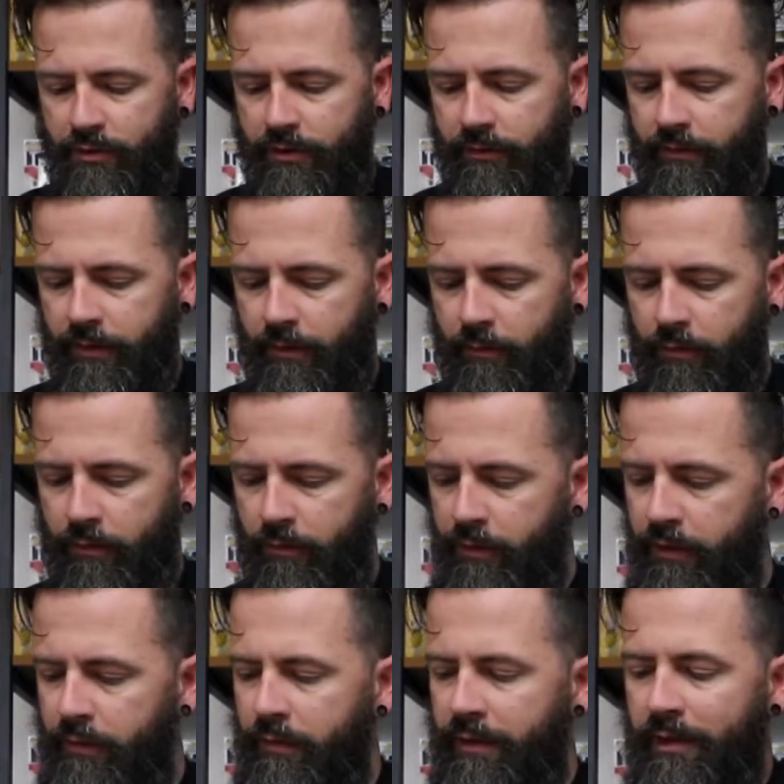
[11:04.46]
only really worth
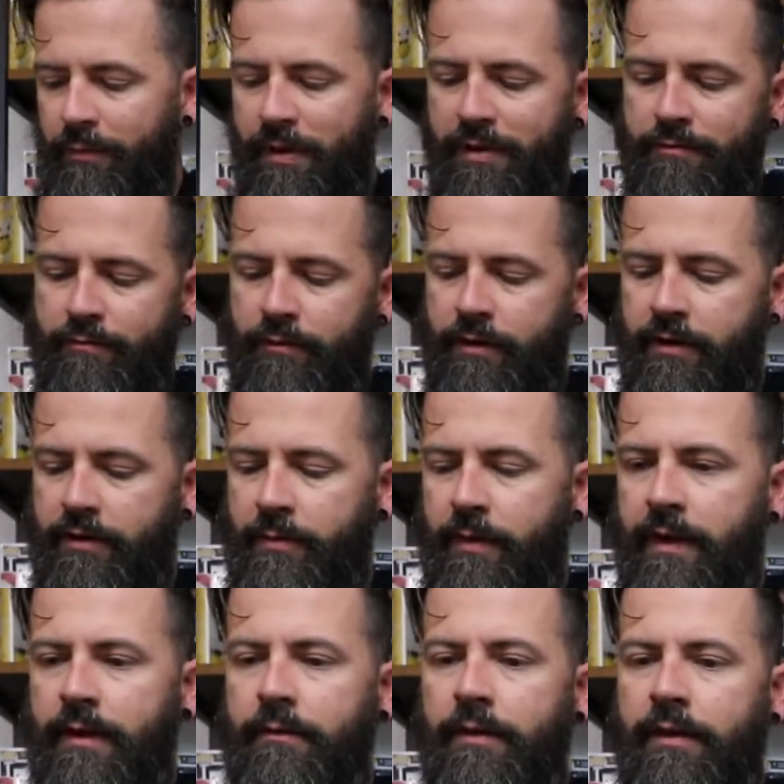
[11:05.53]
what you're willing to pay for it to
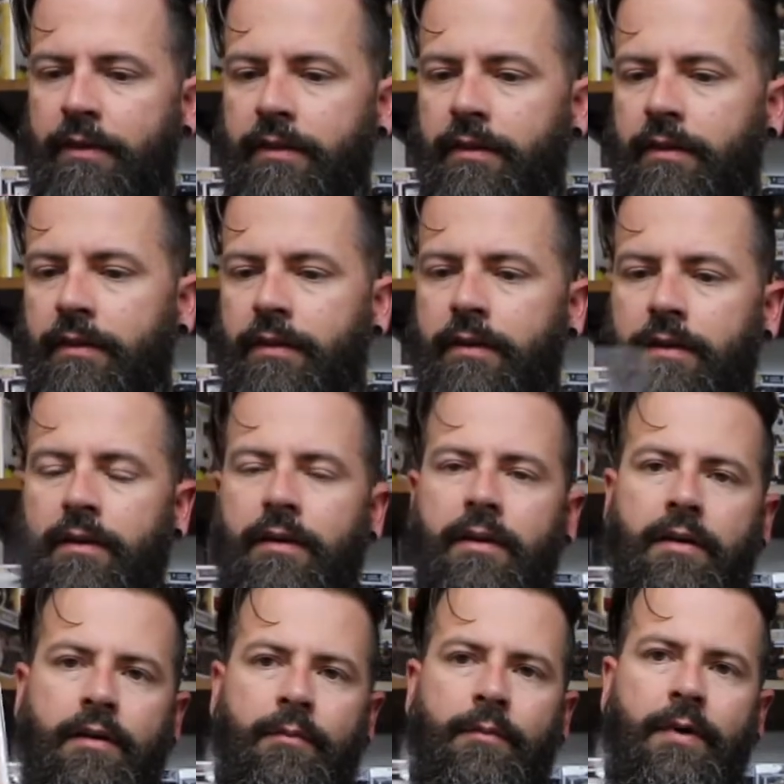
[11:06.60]
begin with.
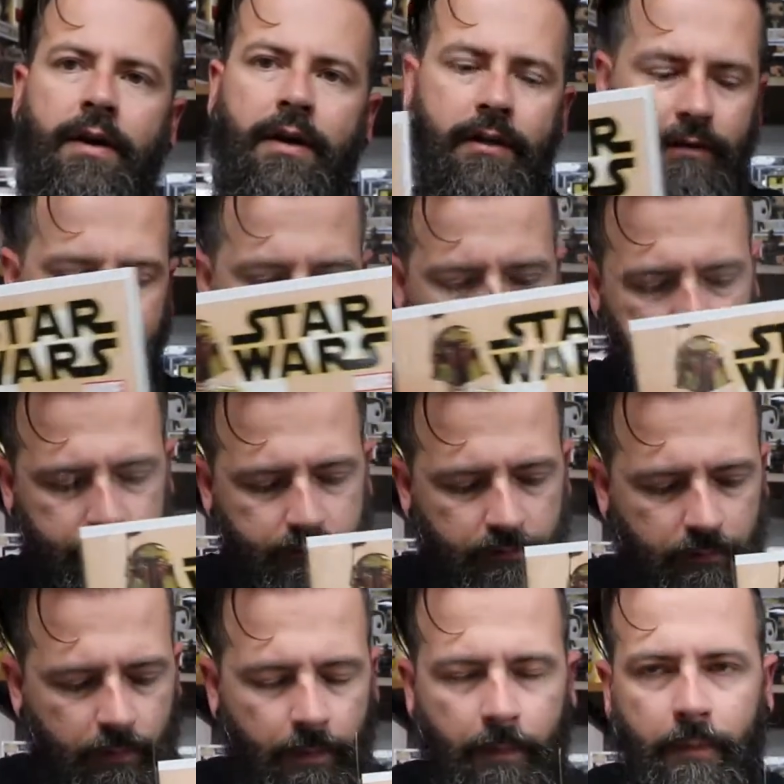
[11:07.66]
But
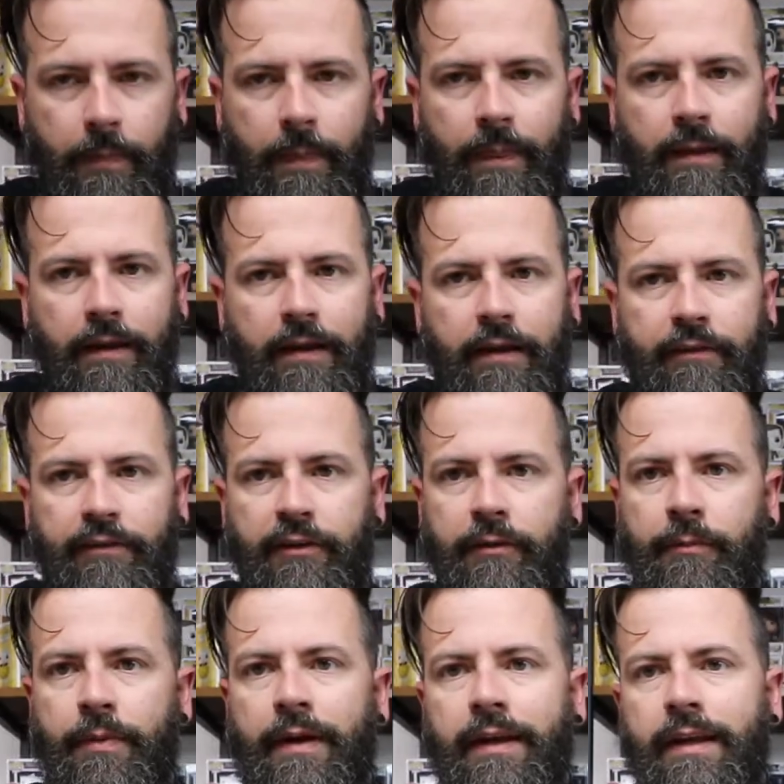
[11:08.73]
if you're
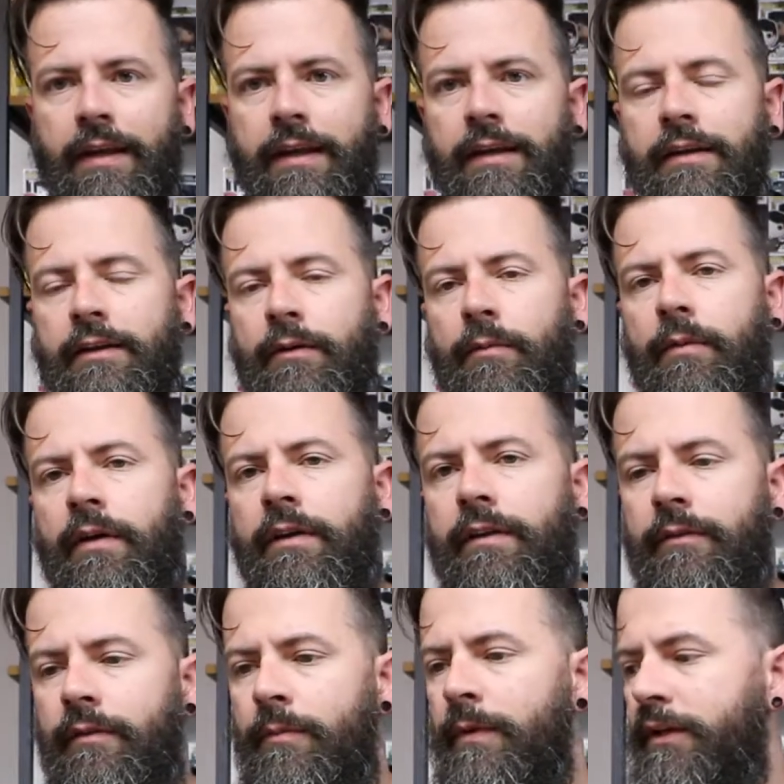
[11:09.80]
picky and you
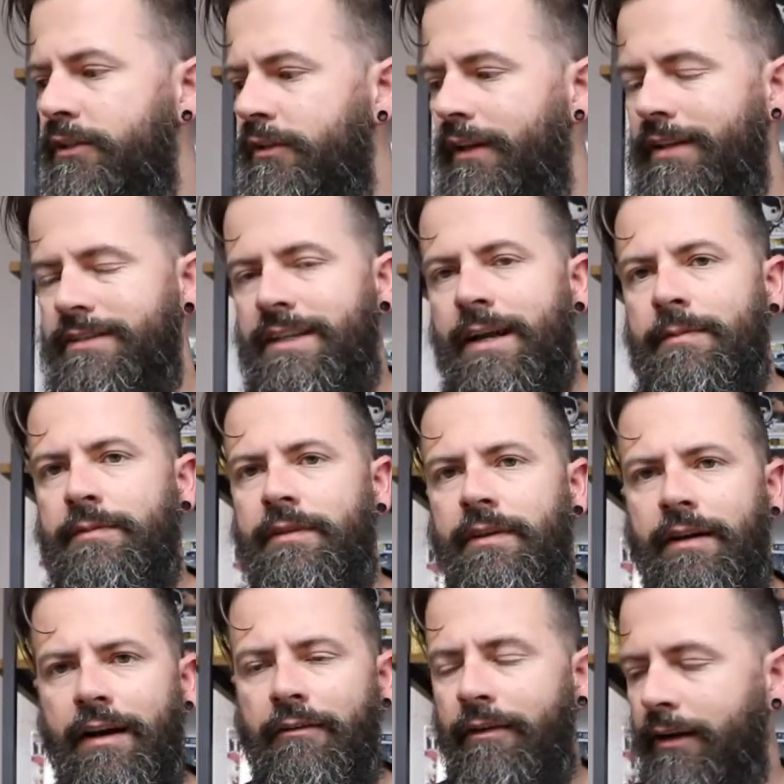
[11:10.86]
want to make sure that stamp's in
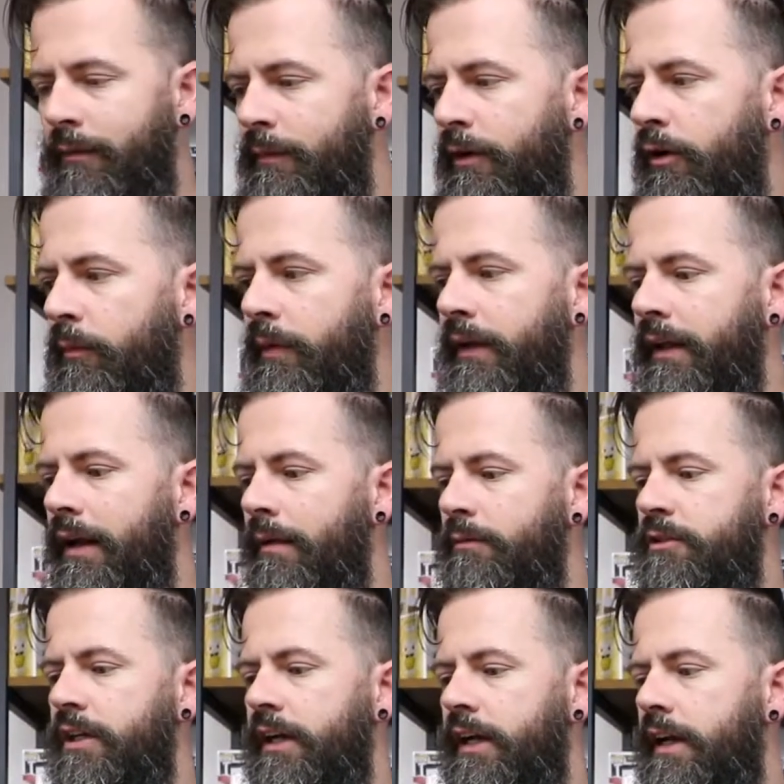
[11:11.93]
there, I recommend opening it up and
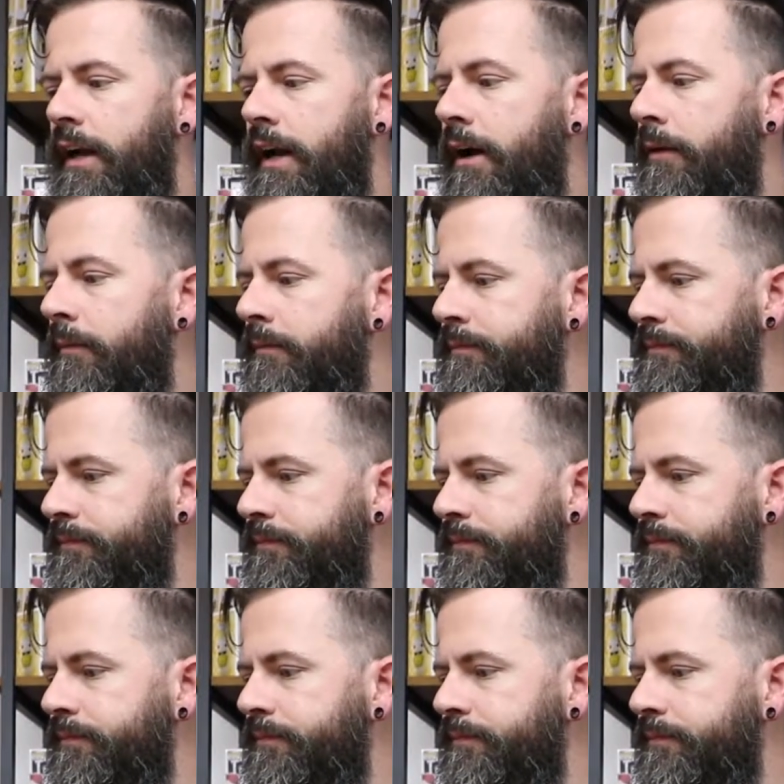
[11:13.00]
checking it out.